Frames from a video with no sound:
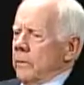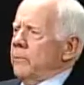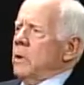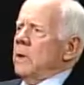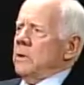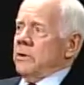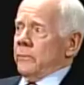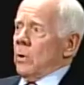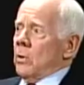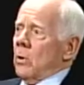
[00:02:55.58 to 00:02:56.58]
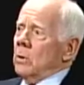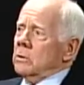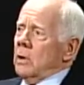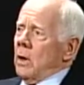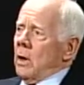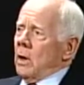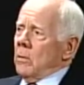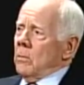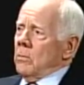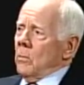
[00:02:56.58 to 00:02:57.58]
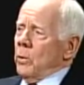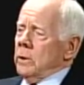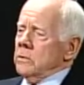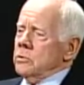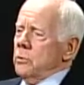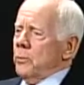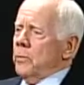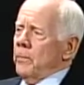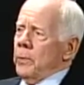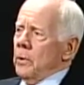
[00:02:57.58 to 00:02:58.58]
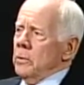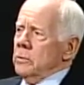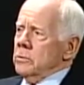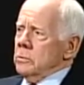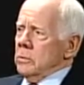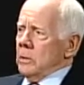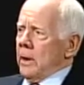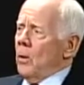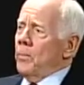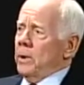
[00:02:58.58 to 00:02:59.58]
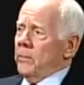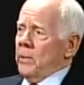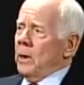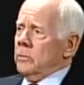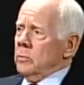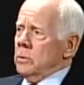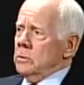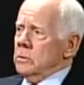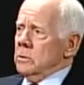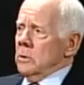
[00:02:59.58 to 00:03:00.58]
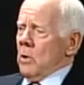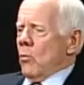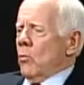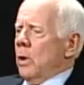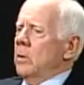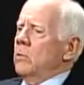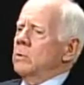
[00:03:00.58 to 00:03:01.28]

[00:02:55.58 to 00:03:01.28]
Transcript: have done this for a long time, we can superimpose helping veterans right on